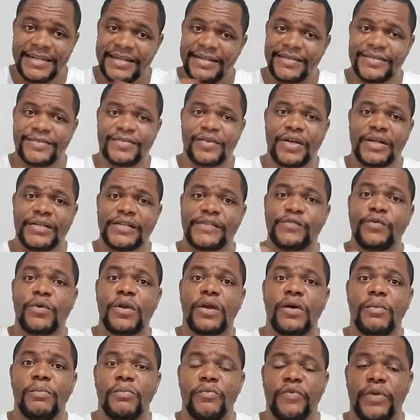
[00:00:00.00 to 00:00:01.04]
So I just want
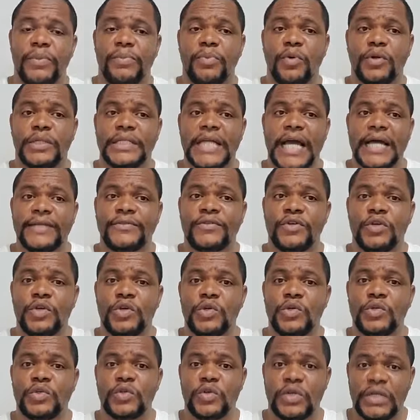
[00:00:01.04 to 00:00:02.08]
to report that to
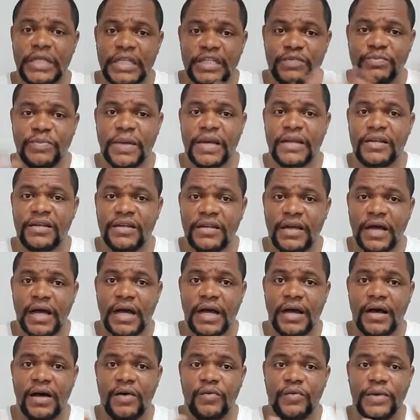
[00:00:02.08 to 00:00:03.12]
you. So he's been
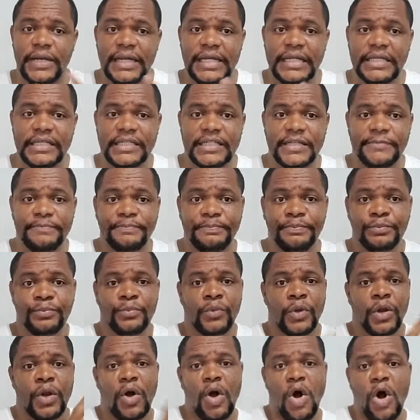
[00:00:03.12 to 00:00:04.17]
released.
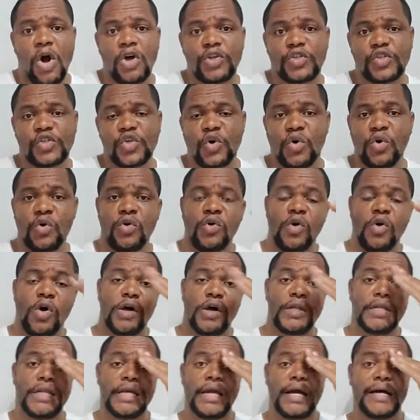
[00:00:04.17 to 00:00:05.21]
Also,
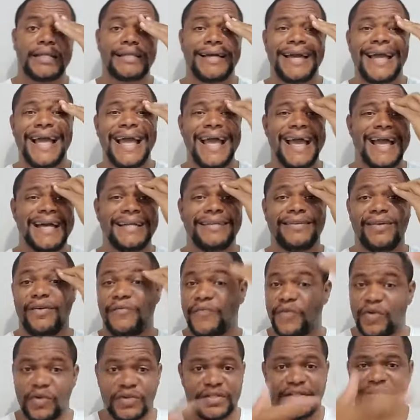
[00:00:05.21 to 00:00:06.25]
on the other hand, of
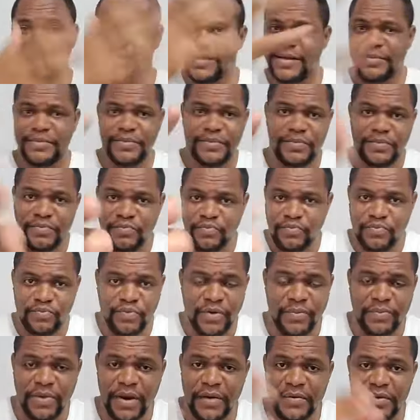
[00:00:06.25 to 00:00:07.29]
course, I'm
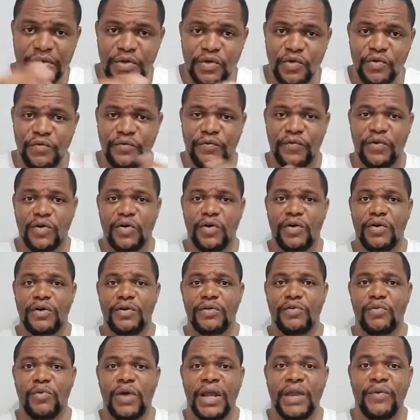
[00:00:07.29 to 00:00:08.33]
preparing you for
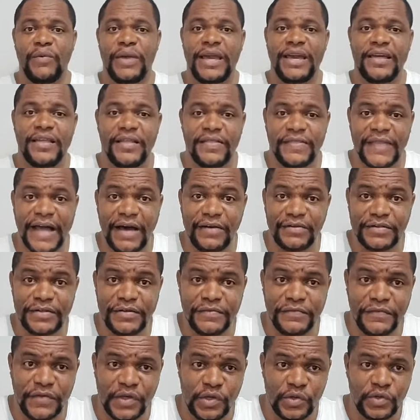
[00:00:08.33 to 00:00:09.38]
when we hit
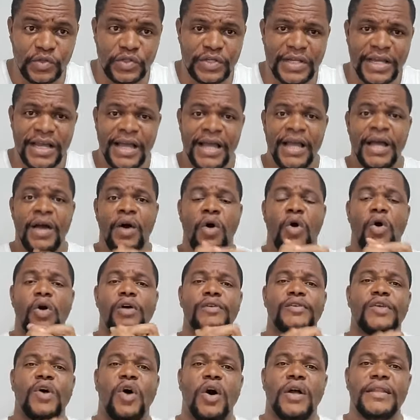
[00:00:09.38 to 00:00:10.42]
1,000 views.
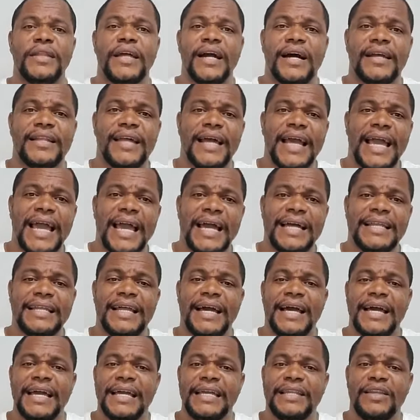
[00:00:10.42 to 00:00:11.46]
Also, on the other hand,
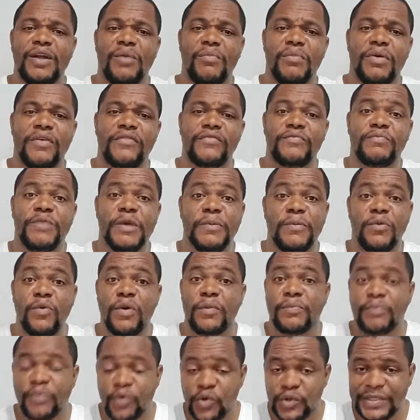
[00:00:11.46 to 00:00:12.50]
a number of people were
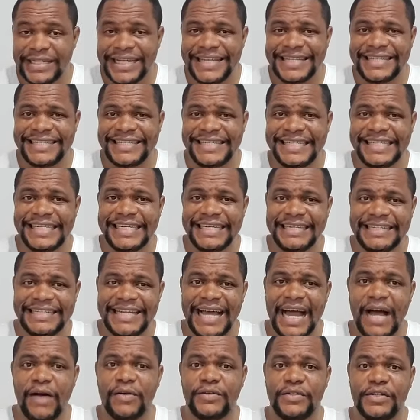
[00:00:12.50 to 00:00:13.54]
protesting in
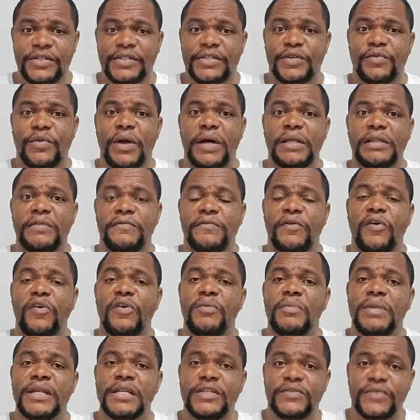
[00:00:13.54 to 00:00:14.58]
town just around the foreign
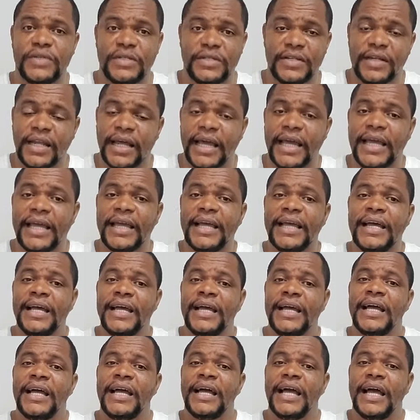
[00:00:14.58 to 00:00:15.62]
ministry today.
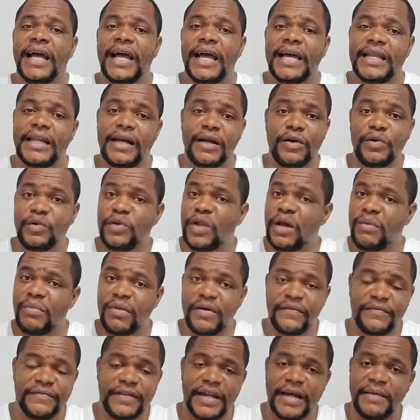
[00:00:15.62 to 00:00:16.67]
And a good number
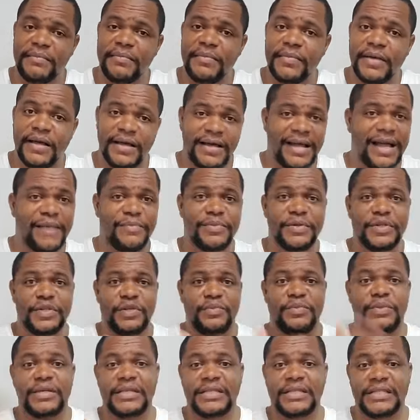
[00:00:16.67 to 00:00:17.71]
of them happened to
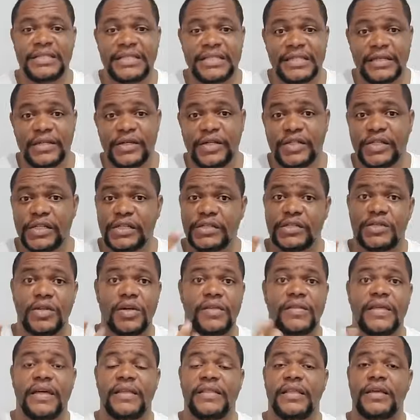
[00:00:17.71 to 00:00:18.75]
be seditions. Not
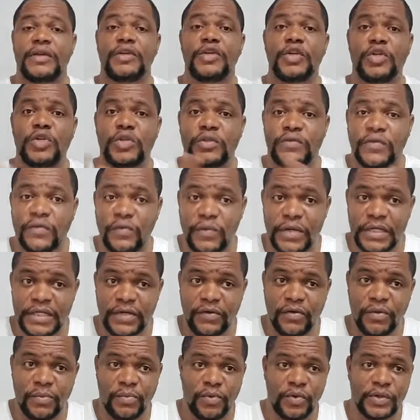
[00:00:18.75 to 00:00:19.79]
that the issues for which they
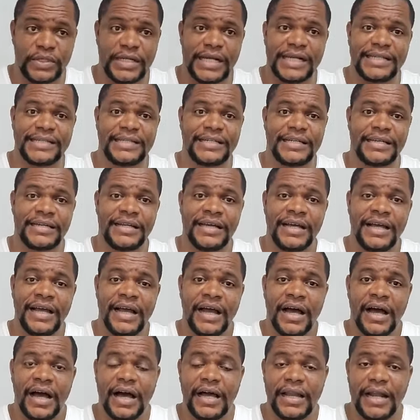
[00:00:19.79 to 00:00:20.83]
were protesting
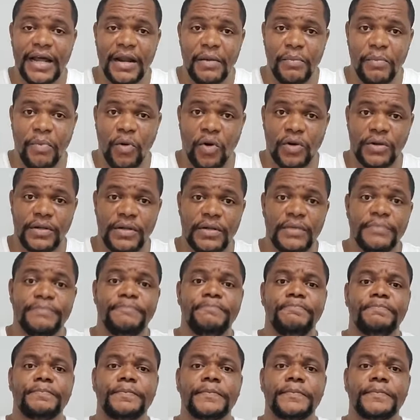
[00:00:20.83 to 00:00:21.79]
are not important.